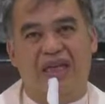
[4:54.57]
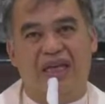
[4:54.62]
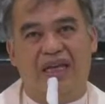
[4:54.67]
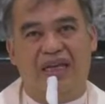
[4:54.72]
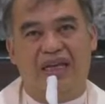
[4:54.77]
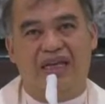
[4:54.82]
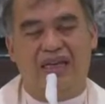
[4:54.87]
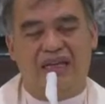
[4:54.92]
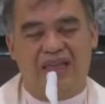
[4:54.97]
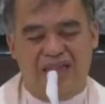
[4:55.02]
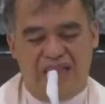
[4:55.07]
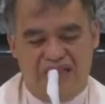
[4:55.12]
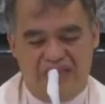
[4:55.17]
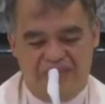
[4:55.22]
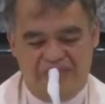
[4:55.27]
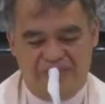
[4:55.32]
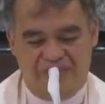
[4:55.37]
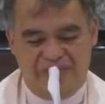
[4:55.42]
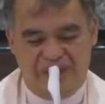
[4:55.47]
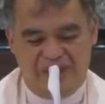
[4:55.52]

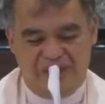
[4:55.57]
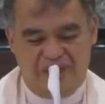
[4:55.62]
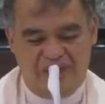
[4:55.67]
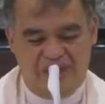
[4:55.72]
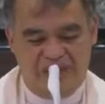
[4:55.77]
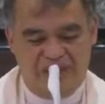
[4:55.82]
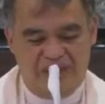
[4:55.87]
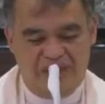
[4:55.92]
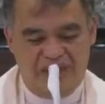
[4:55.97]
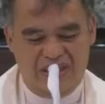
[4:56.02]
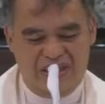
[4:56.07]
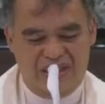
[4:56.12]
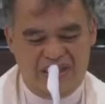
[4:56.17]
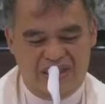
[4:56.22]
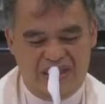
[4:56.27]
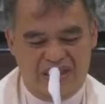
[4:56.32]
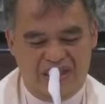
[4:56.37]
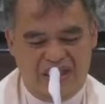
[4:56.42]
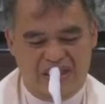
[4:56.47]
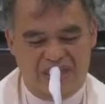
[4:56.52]
And with
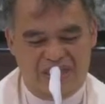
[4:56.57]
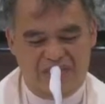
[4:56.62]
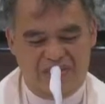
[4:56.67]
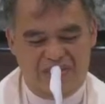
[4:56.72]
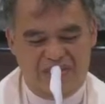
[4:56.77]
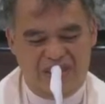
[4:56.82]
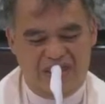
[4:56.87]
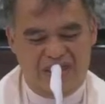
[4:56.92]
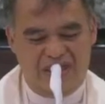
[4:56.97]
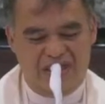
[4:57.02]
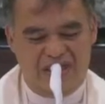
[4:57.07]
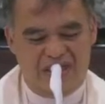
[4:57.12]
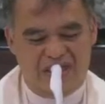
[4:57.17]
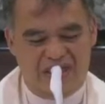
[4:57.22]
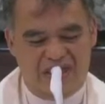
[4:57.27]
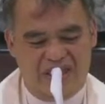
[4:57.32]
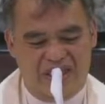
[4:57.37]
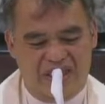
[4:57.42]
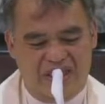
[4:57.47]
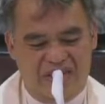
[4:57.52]
this
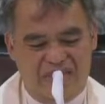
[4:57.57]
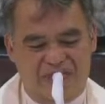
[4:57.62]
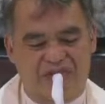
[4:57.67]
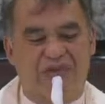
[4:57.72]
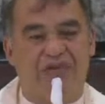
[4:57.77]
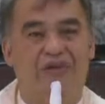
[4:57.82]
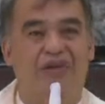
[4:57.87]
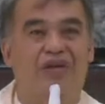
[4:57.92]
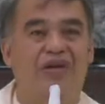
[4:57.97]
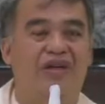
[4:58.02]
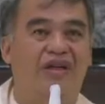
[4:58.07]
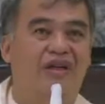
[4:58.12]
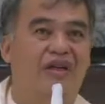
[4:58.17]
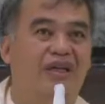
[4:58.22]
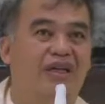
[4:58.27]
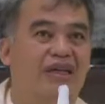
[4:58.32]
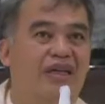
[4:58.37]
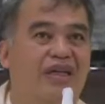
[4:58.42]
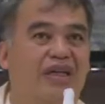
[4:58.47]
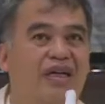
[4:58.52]
experience, therefore,
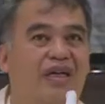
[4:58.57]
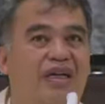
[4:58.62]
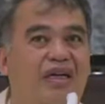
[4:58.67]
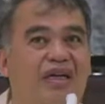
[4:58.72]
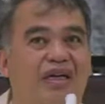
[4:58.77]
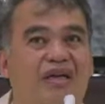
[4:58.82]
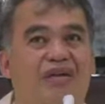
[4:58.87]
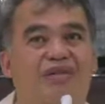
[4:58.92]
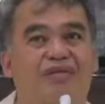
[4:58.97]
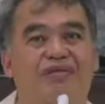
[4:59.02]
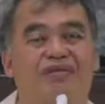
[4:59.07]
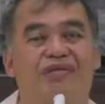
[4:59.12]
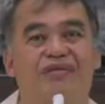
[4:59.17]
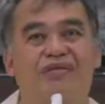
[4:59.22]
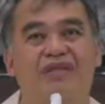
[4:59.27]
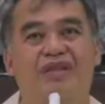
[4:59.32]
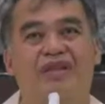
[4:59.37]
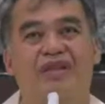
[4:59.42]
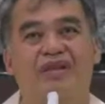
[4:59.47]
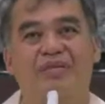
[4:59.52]
of
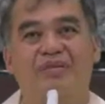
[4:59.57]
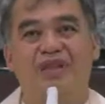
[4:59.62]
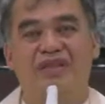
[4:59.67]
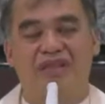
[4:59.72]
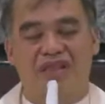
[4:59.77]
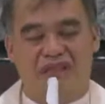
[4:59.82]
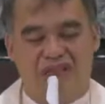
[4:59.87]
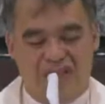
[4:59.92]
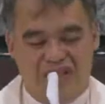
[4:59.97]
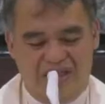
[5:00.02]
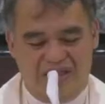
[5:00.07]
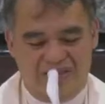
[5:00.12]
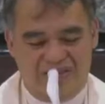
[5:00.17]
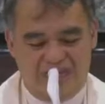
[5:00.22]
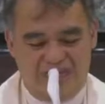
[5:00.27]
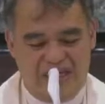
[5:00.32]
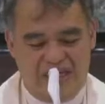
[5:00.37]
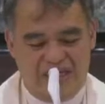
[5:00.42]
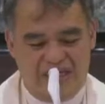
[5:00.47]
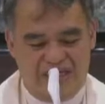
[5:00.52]
the mystery
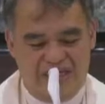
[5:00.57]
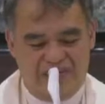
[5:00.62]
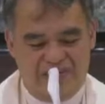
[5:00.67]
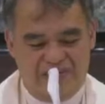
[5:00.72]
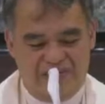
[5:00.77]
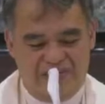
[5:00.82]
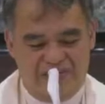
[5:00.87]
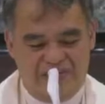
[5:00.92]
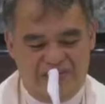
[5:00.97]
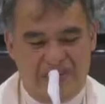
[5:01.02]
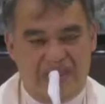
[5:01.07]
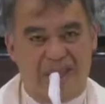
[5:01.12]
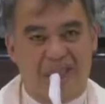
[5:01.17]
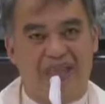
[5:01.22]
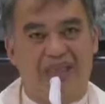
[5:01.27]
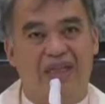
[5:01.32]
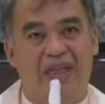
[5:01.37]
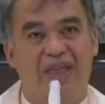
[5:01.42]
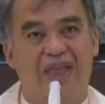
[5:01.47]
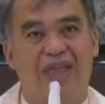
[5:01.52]
of God,
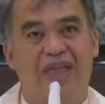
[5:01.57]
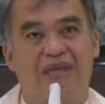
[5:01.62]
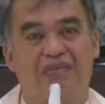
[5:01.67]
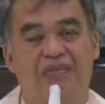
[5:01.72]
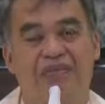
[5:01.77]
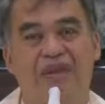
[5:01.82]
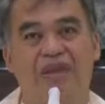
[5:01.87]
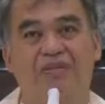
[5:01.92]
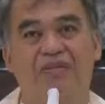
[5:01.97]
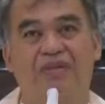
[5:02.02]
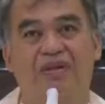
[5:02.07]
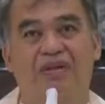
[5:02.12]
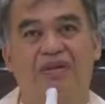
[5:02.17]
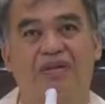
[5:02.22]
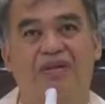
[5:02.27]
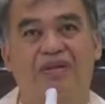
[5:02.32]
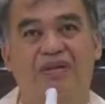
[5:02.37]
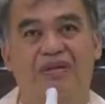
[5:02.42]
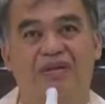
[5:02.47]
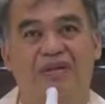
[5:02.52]
that
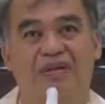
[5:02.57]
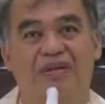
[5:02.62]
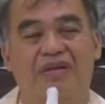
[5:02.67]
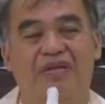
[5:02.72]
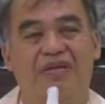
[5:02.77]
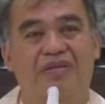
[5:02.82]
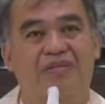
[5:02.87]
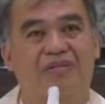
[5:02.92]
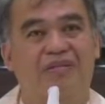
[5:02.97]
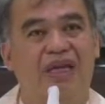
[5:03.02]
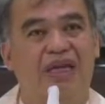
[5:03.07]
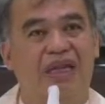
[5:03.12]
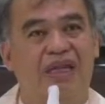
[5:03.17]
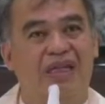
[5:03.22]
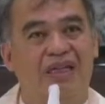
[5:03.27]
people may